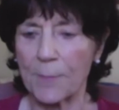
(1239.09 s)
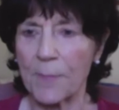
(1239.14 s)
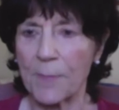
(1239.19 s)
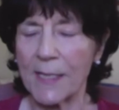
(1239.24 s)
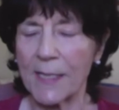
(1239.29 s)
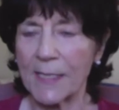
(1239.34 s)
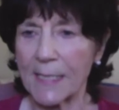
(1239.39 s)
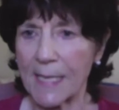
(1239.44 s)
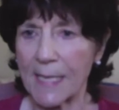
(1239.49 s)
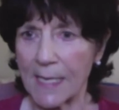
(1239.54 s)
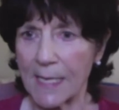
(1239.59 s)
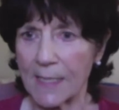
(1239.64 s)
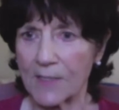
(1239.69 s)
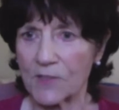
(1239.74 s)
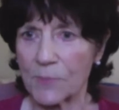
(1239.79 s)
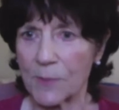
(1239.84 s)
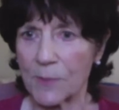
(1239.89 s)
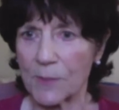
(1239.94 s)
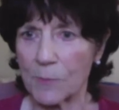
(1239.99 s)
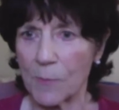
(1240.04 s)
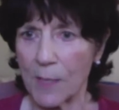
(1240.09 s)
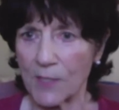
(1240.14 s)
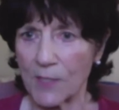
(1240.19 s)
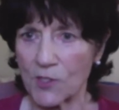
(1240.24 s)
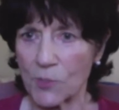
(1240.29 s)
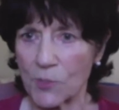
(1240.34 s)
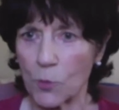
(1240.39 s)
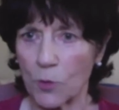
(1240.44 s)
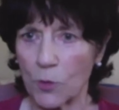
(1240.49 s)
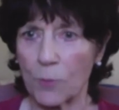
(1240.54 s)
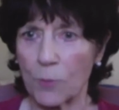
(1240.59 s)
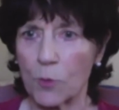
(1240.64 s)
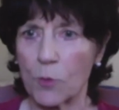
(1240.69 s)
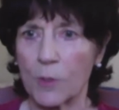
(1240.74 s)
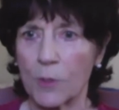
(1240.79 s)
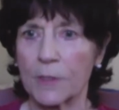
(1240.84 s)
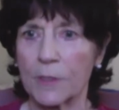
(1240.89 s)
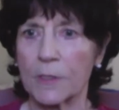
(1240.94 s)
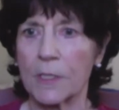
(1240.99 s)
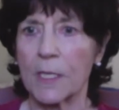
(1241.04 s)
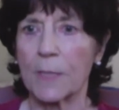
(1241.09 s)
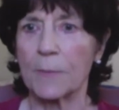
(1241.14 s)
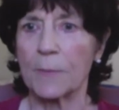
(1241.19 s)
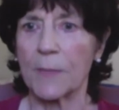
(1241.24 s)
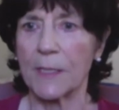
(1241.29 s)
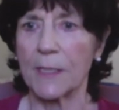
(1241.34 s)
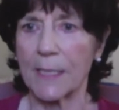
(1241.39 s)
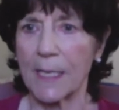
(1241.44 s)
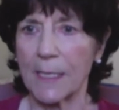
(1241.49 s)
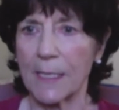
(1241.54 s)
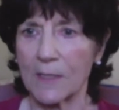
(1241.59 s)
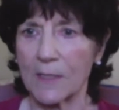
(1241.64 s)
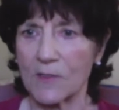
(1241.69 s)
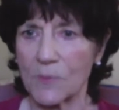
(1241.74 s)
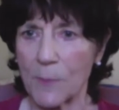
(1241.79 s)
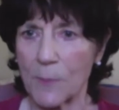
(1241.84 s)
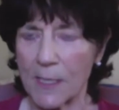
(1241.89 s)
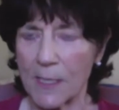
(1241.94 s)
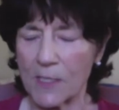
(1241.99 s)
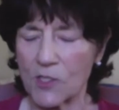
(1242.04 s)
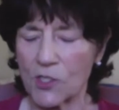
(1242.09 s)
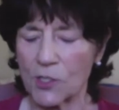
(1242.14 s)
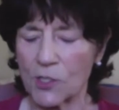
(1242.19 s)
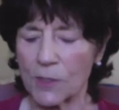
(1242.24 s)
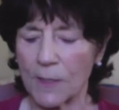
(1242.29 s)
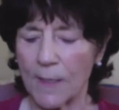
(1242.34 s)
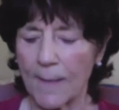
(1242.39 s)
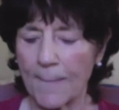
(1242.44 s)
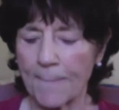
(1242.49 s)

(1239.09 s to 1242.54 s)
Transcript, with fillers: Medicaid has been much more important, and Medicaid expansion.